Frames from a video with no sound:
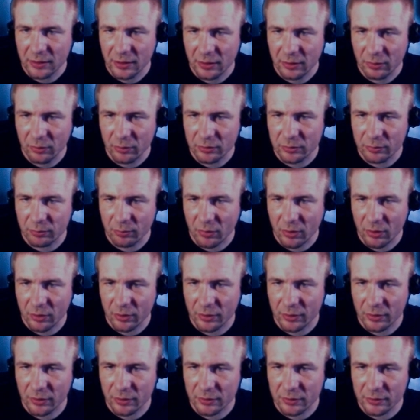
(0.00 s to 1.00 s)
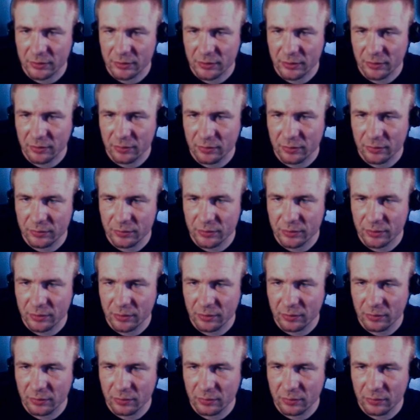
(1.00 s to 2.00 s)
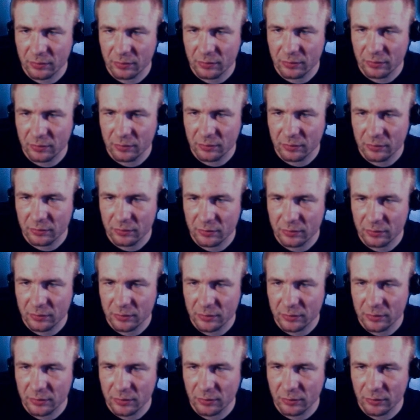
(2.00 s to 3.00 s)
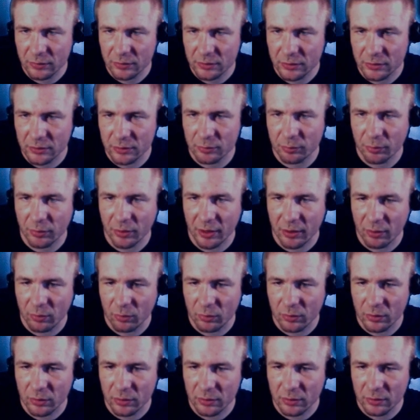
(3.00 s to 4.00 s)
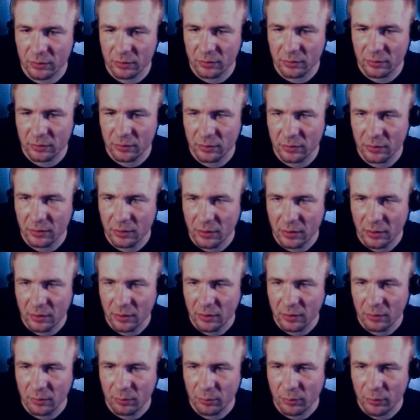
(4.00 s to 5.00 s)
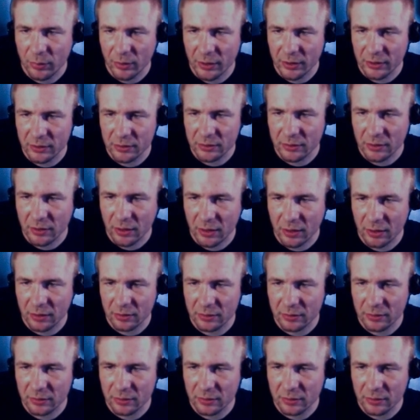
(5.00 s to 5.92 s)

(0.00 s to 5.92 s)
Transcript: know it's monitor 00 play 1, but it's not.